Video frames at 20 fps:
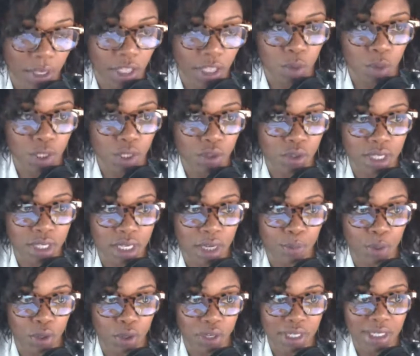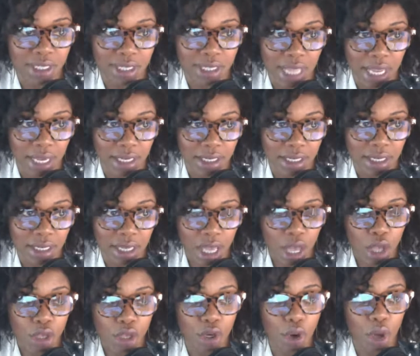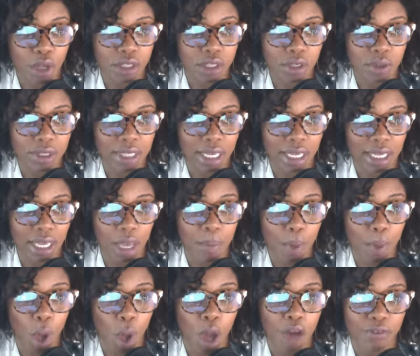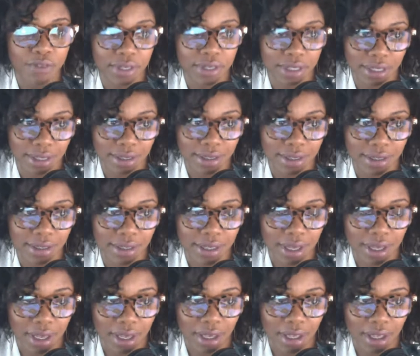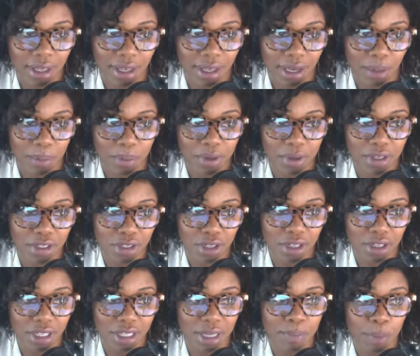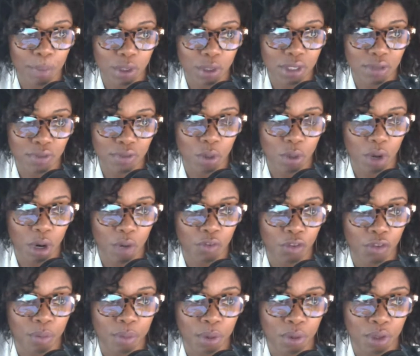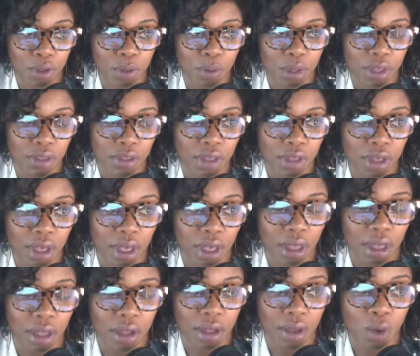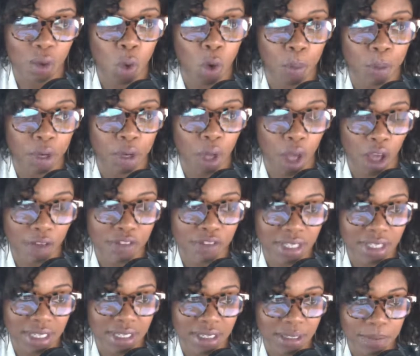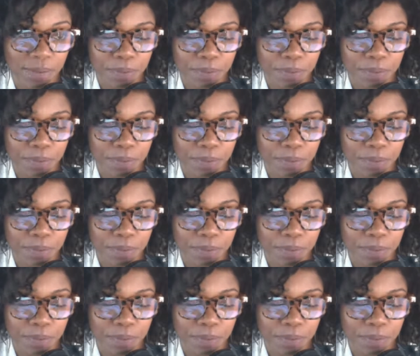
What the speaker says: when you set up your estate, you're also setting up offices, and I'm pretty sure that most of you are familiar with corporate offices